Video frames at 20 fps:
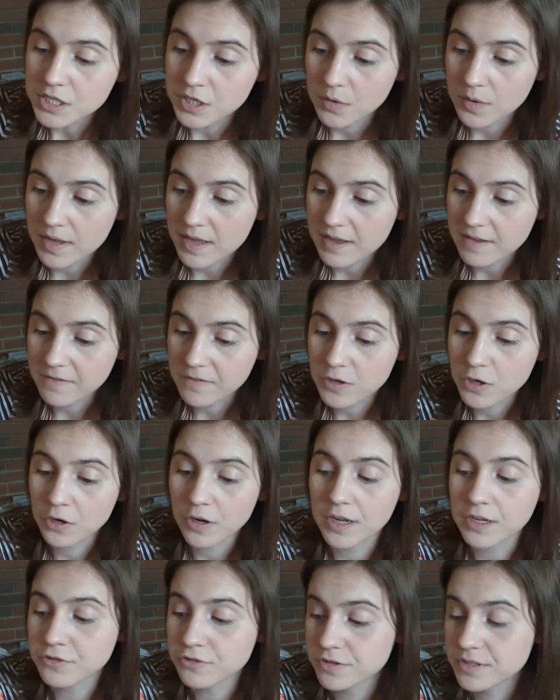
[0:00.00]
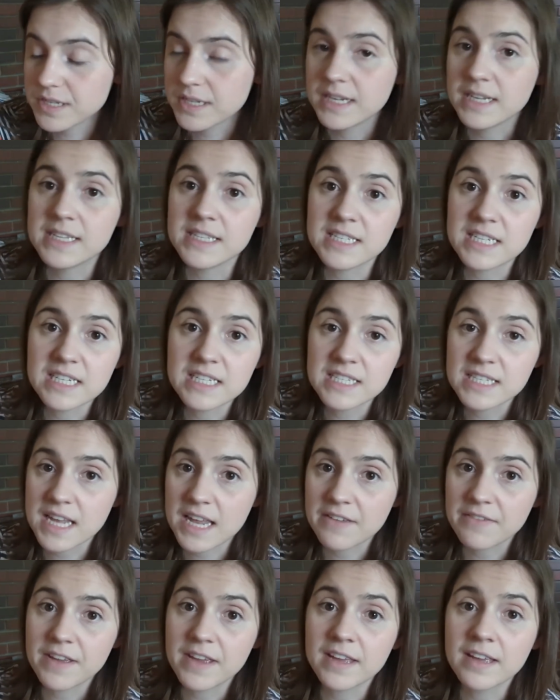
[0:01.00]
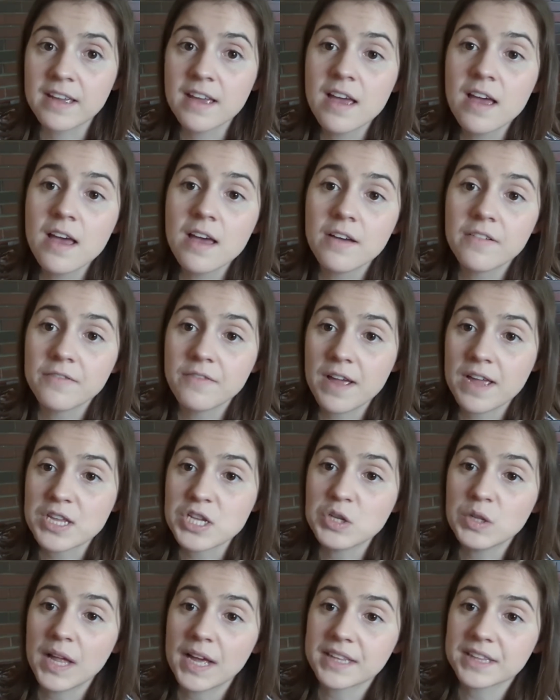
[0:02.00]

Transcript: So if you're interested in seed saving and